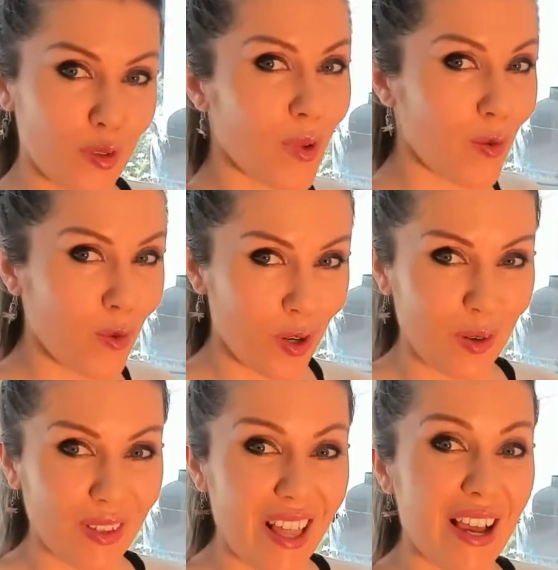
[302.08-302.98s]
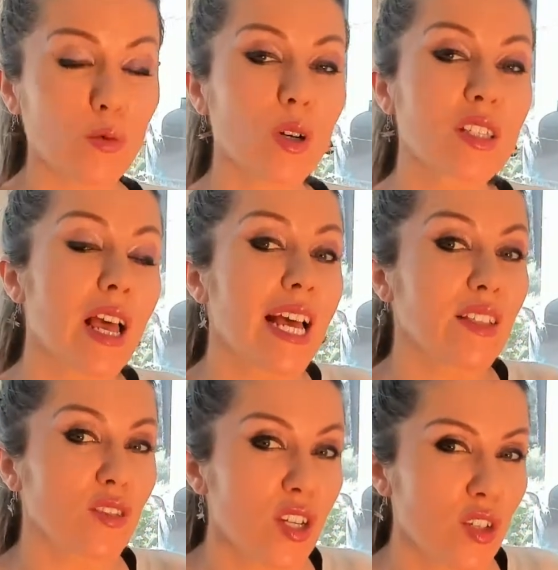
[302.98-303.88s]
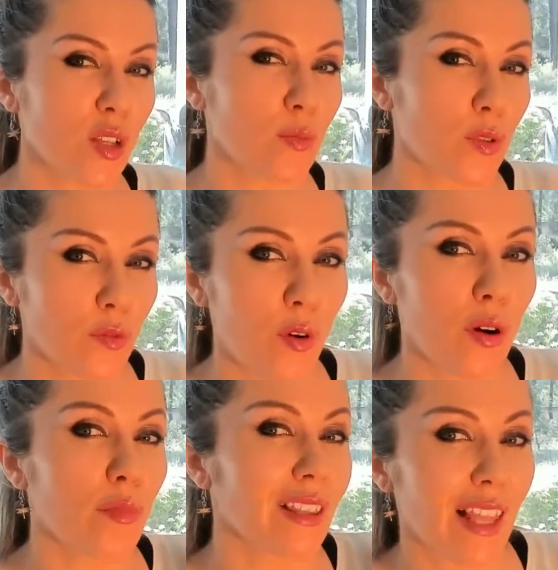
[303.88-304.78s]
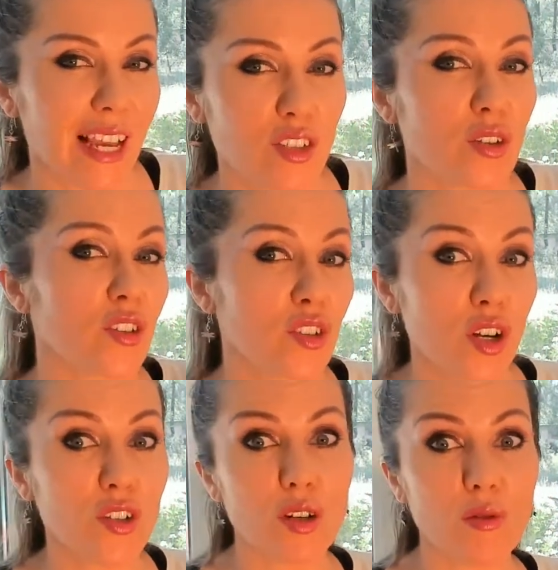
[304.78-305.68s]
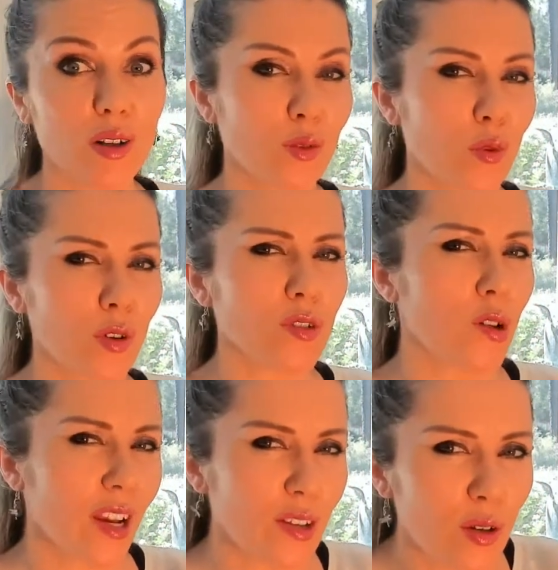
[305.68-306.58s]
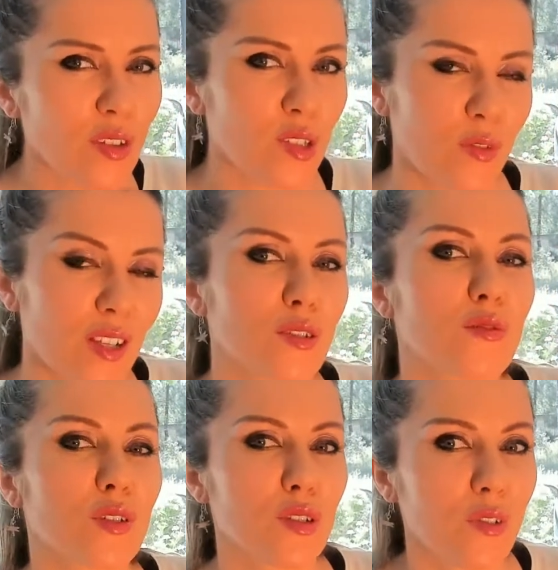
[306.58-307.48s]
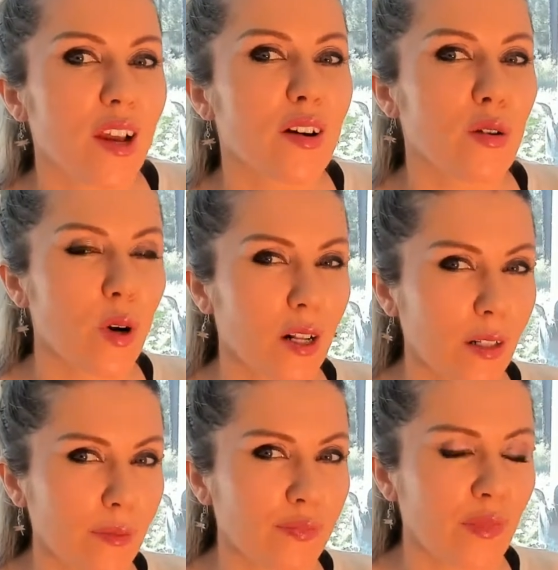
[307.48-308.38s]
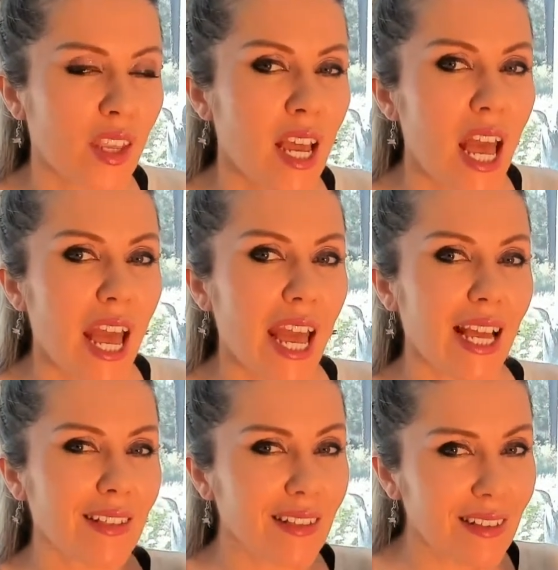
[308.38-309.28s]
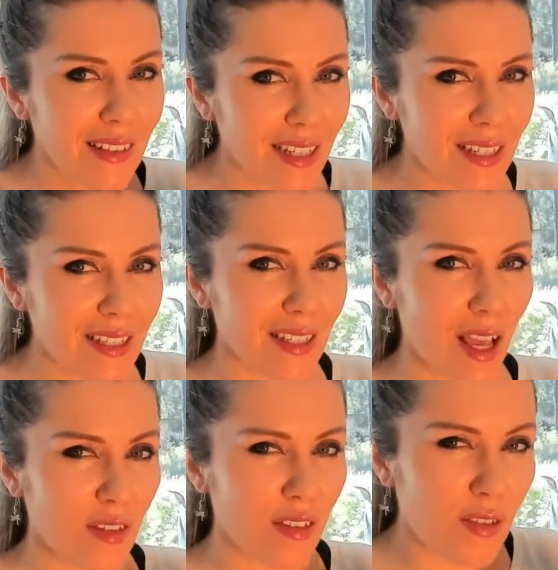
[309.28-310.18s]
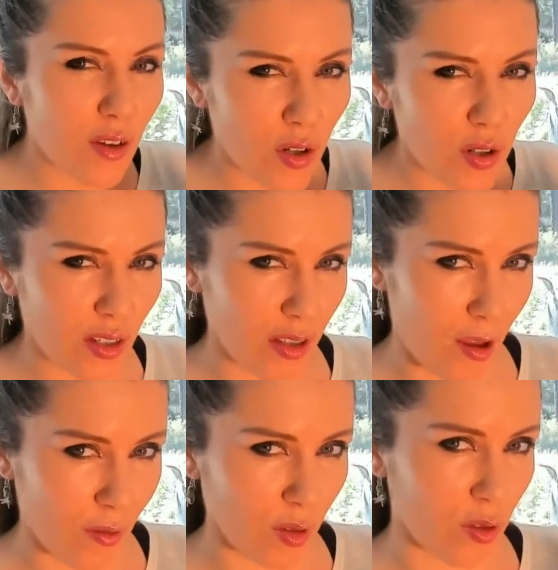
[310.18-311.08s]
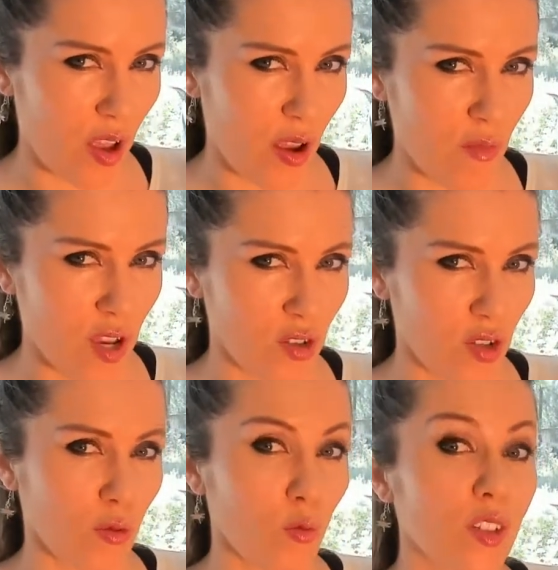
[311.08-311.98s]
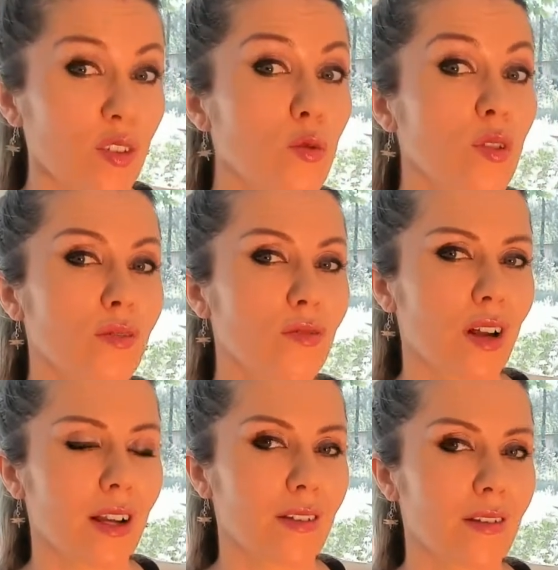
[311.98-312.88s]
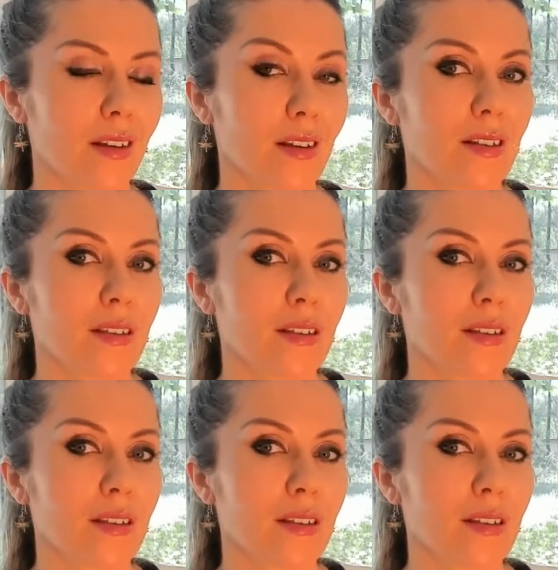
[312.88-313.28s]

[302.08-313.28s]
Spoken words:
work online was teach and perform and lecture and judge around the world. So I know these festivals very well. And in this third level or dimension, what you will find is